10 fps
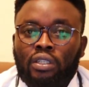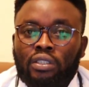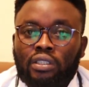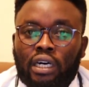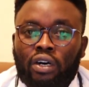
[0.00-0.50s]

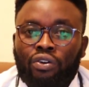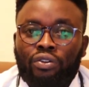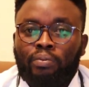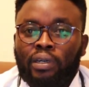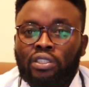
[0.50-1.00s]
South
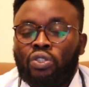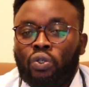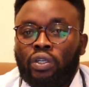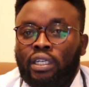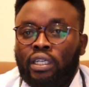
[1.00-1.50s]

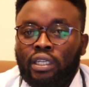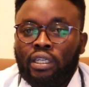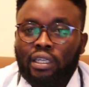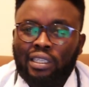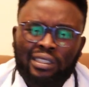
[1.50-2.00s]

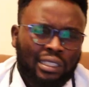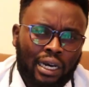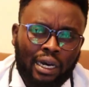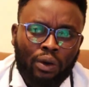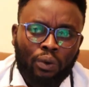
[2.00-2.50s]
Mansoni is
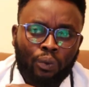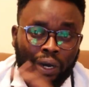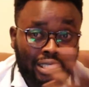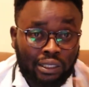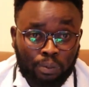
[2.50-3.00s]

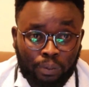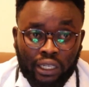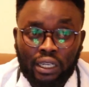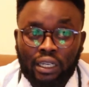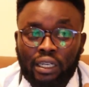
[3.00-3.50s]

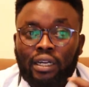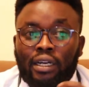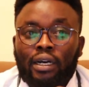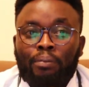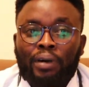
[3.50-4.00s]
widespread,
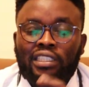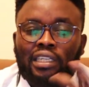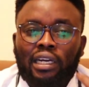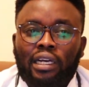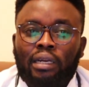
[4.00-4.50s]

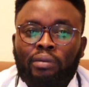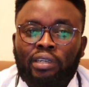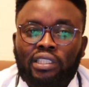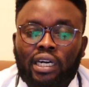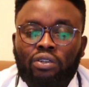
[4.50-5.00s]
partially in
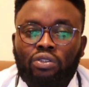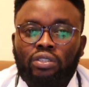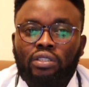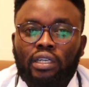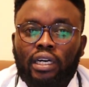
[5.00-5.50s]

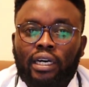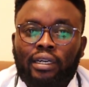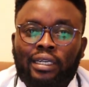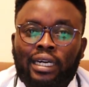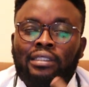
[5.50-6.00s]
Machakos,
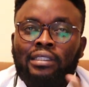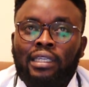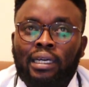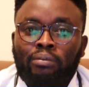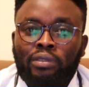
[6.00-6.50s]
rice
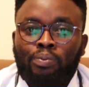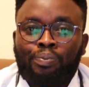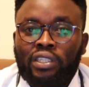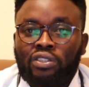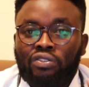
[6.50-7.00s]
schemes,
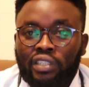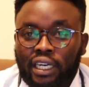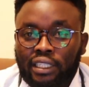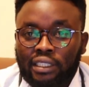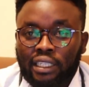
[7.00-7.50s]
parts of
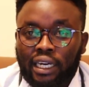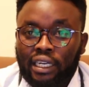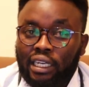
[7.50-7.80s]
Nyanza, and